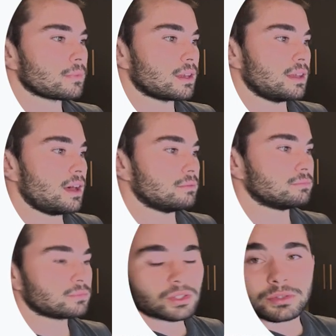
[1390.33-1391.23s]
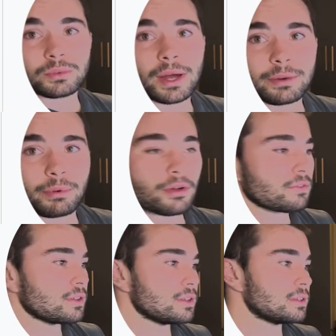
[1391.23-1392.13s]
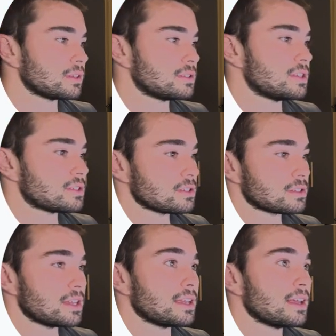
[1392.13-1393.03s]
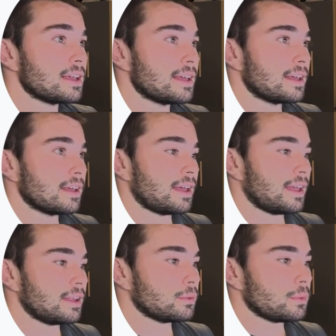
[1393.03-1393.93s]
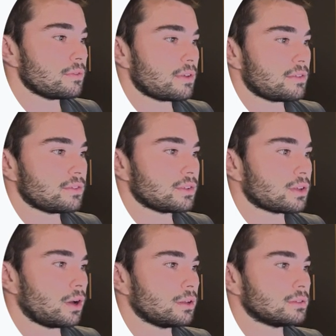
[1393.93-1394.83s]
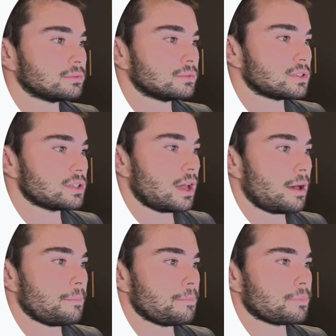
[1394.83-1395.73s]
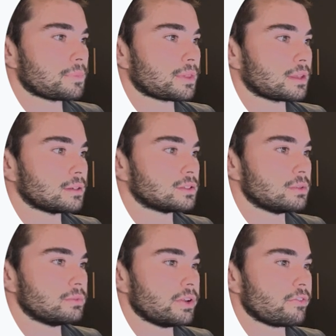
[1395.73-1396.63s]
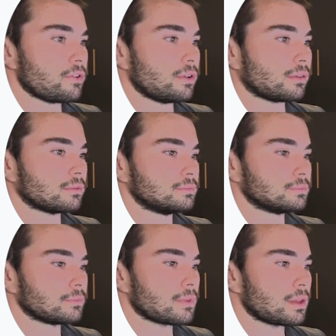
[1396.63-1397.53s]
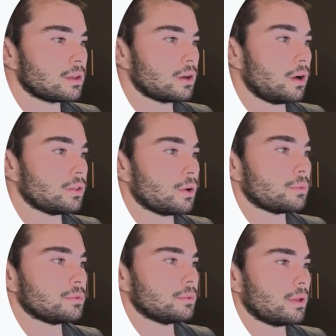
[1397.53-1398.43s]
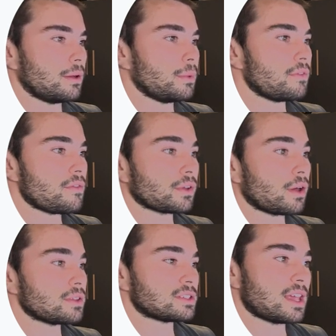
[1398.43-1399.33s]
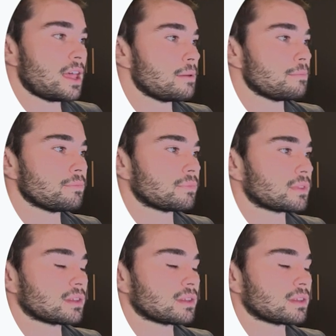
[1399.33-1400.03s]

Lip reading: yeah, good way to prove the consistency. And we've even gotten some different, and we've even got the same